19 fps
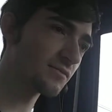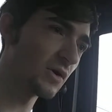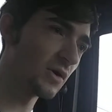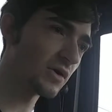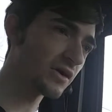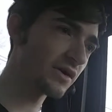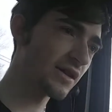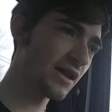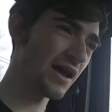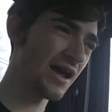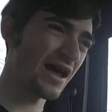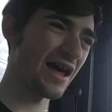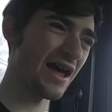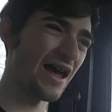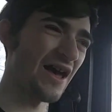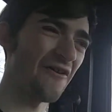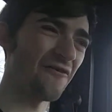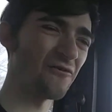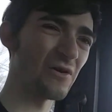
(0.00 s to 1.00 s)
motor that
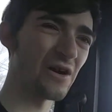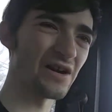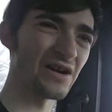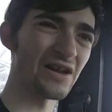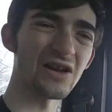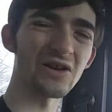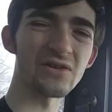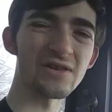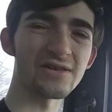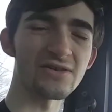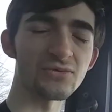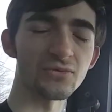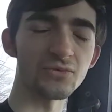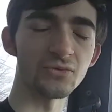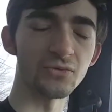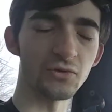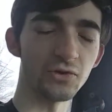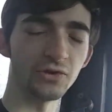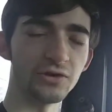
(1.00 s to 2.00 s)
I have right now is
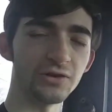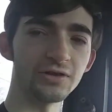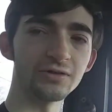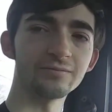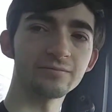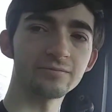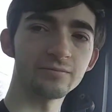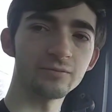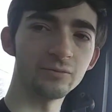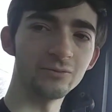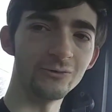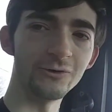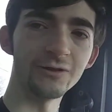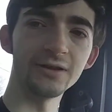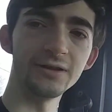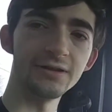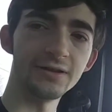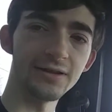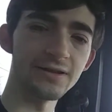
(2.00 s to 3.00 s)
really
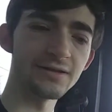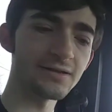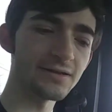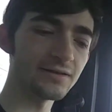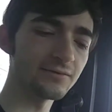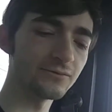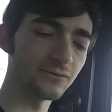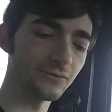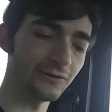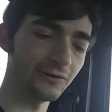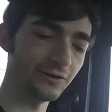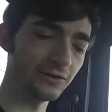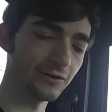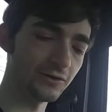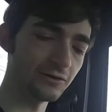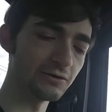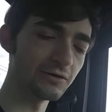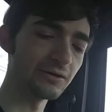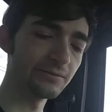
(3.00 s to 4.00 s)
decent, really
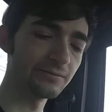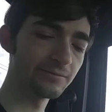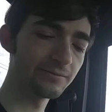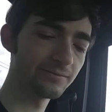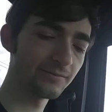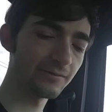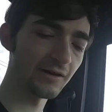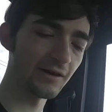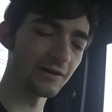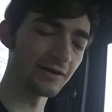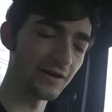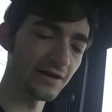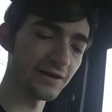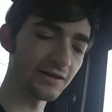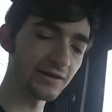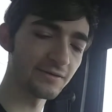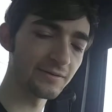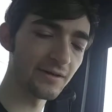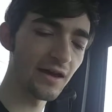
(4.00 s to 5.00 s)
good. I
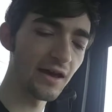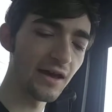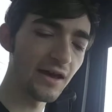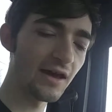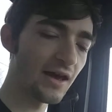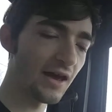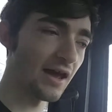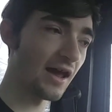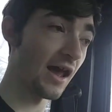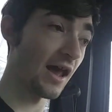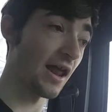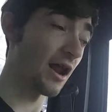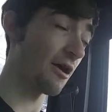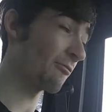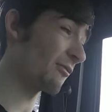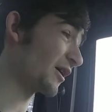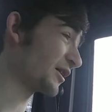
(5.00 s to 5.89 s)
like it. And I'm